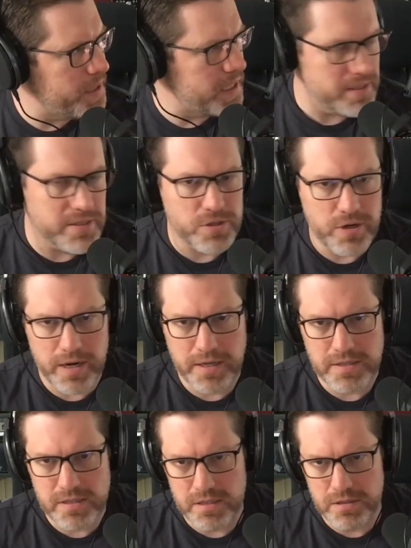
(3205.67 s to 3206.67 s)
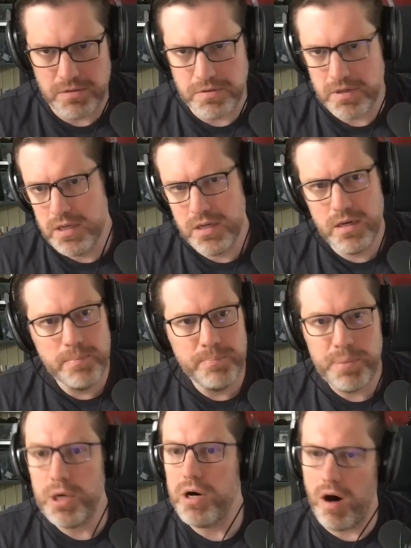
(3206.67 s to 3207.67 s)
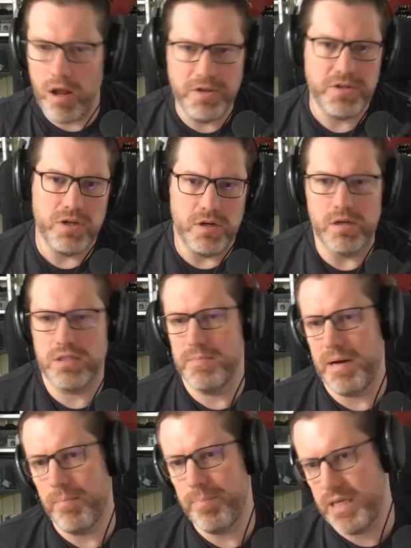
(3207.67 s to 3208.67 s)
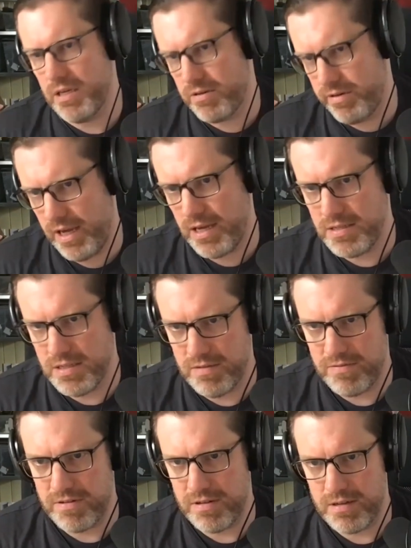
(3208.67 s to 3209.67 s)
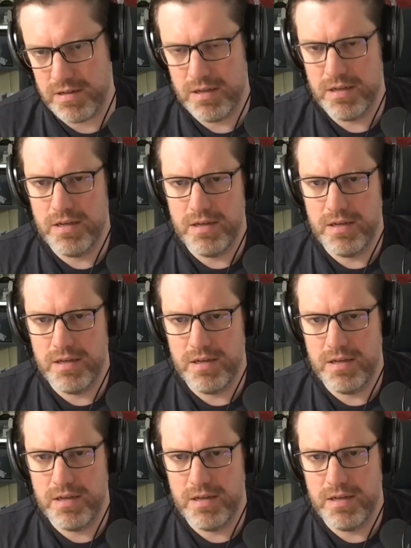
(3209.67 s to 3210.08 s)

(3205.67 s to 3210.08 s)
companies are trying to put on talks about being creative and